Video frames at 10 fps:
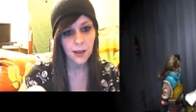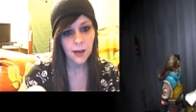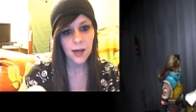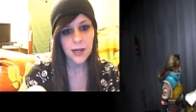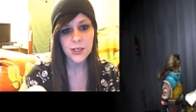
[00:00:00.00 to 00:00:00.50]

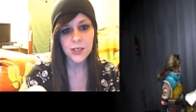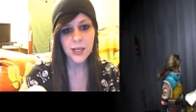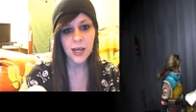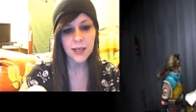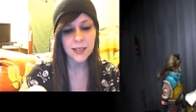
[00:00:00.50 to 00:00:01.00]
I
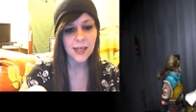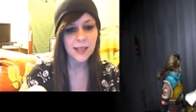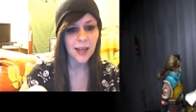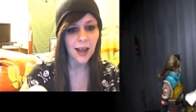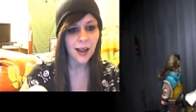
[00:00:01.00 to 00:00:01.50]
just got to
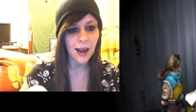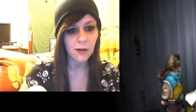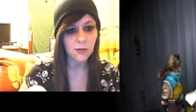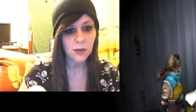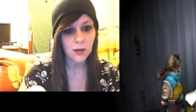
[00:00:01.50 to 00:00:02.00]
get that
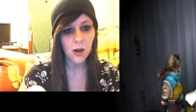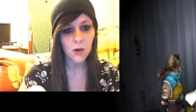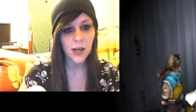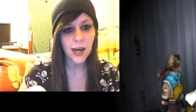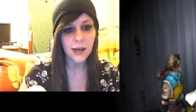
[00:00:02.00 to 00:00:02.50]
out.
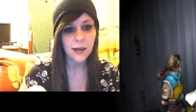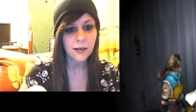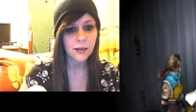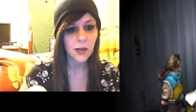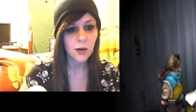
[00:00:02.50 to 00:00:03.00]
Okay,
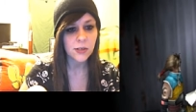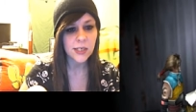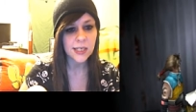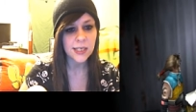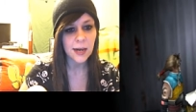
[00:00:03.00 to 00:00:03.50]
go and
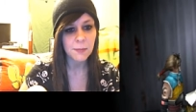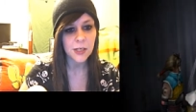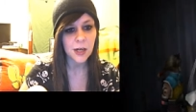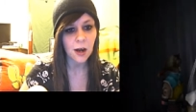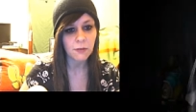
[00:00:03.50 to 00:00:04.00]
see
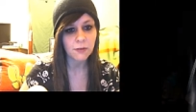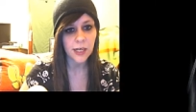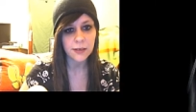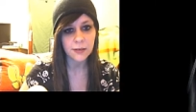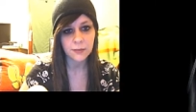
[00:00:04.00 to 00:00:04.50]
Samson off
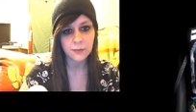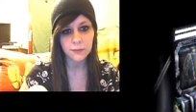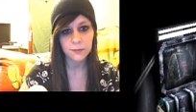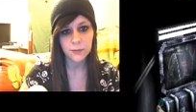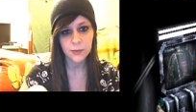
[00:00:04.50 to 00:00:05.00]
then.
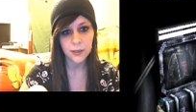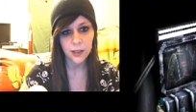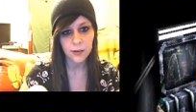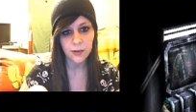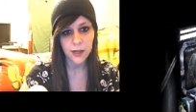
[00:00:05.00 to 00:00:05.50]

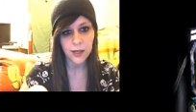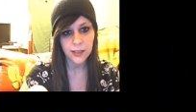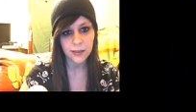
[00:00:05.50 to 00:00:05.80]
Alright.